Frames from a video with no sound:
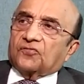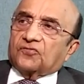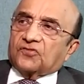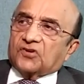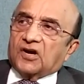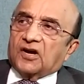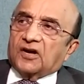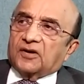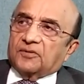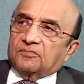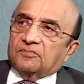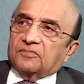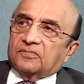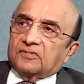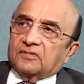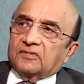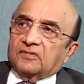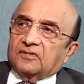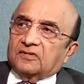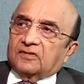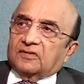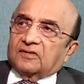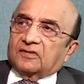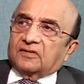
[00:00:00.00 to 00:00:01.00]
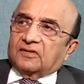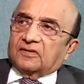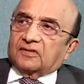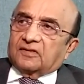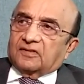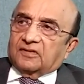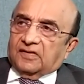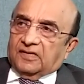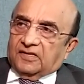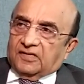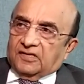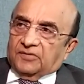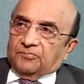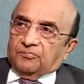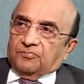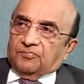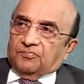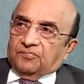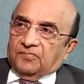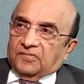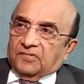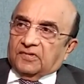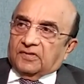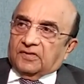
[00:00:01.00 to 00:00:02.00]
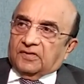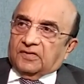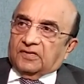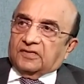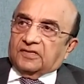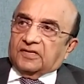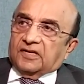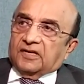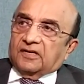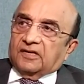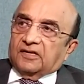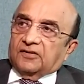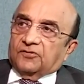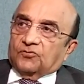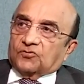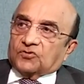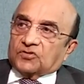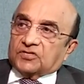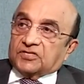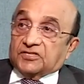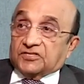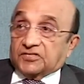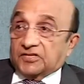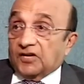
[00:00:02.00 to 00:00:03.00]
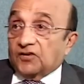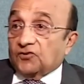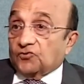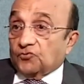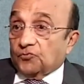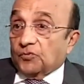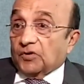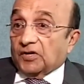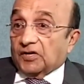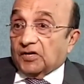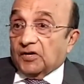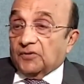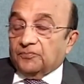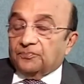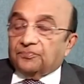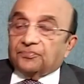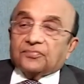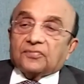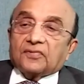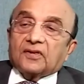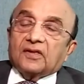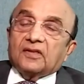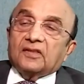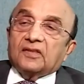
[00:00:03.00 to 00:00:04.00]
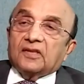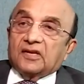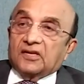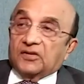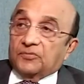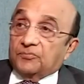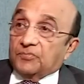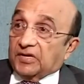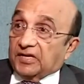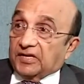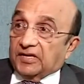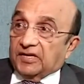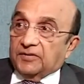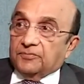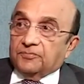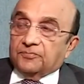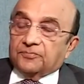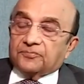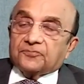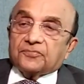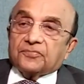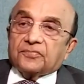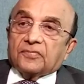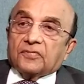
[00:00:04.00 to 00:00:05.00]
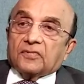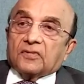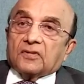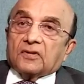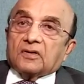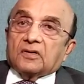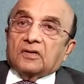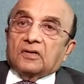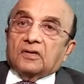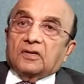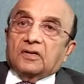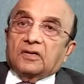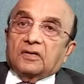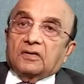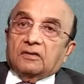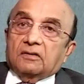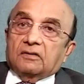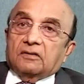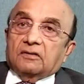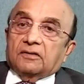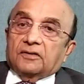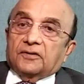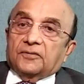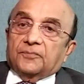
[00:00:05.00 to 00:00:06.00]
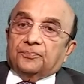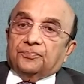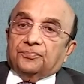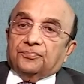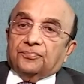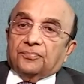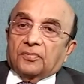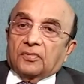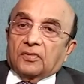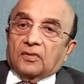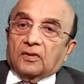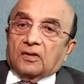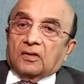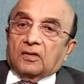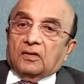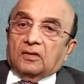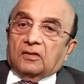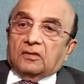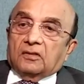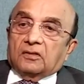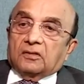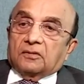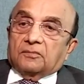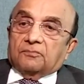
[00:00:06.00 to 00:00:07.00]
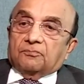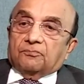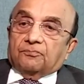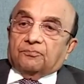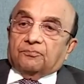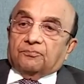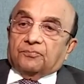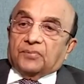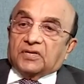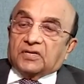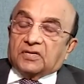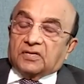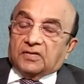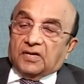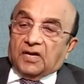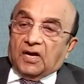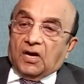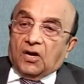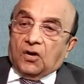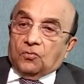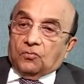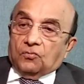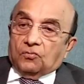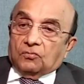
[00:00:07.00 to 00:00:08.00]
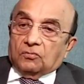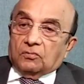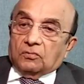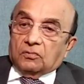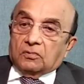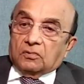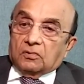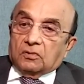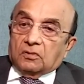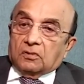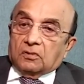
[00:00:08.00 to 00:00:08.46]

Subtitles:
of time that he was destined to become, and then he became. And but now